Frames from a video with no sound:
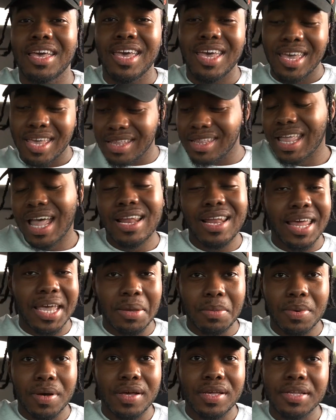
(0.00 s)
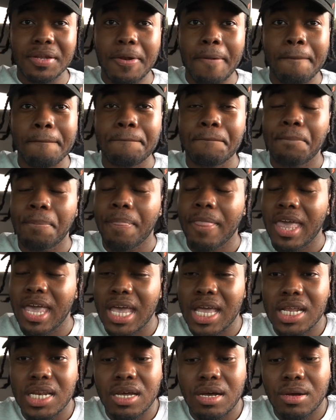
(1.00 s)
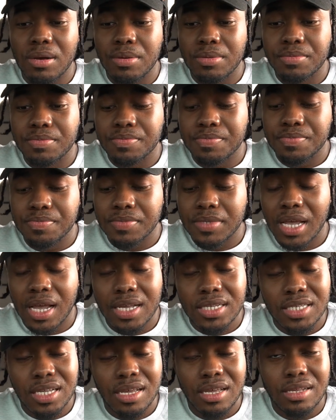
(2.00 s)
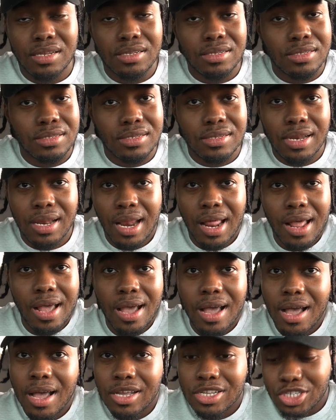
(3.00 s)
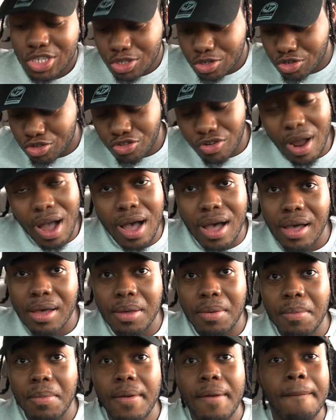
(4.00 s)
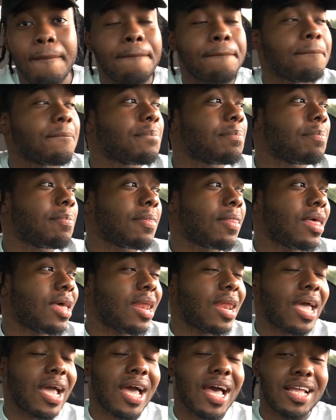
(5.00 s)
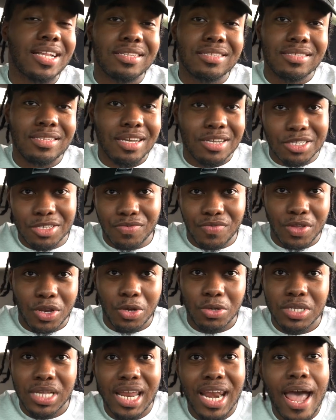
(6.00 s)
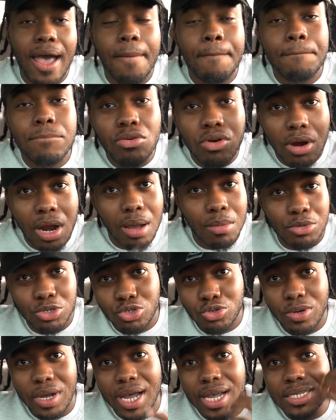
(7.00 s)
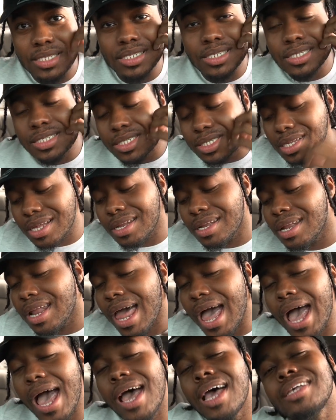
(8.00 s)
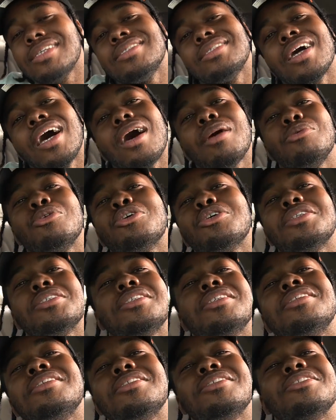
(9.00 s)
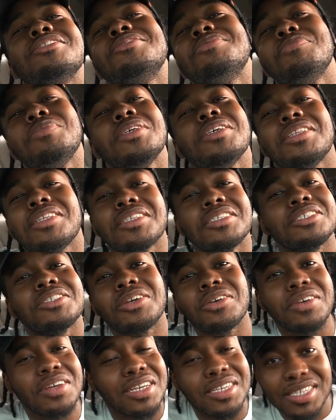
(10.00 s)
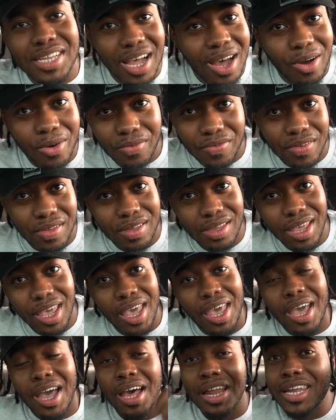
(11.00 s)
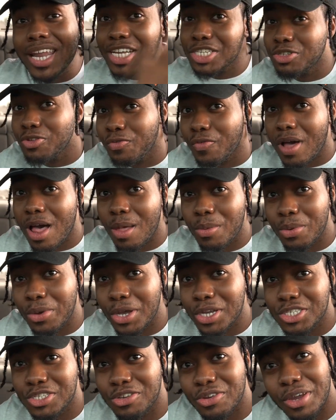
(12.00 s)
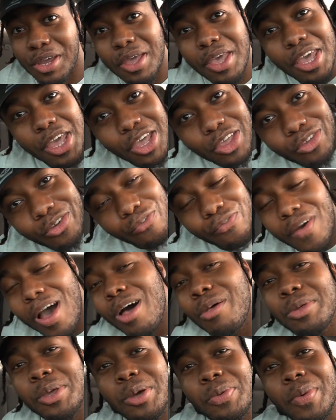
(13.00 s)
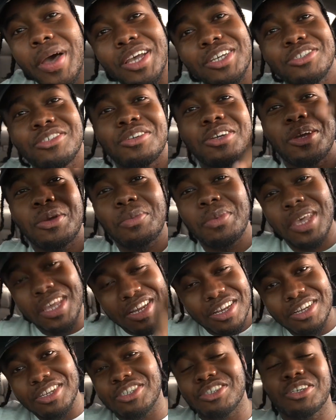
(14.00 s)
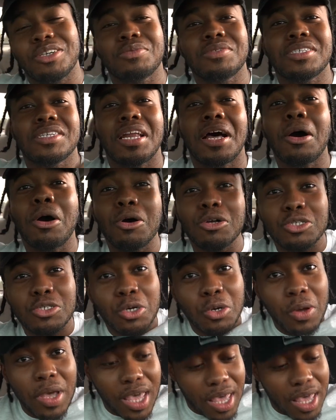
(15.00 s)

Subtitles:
Hit that like button, and like I said, subscribe. I got tons of videos, and I promise you guys, this is the last time you're gonna see this me in this shirt and this outfit, unless you follow me on Instagram. You can follow me on my Instagram in the description. I also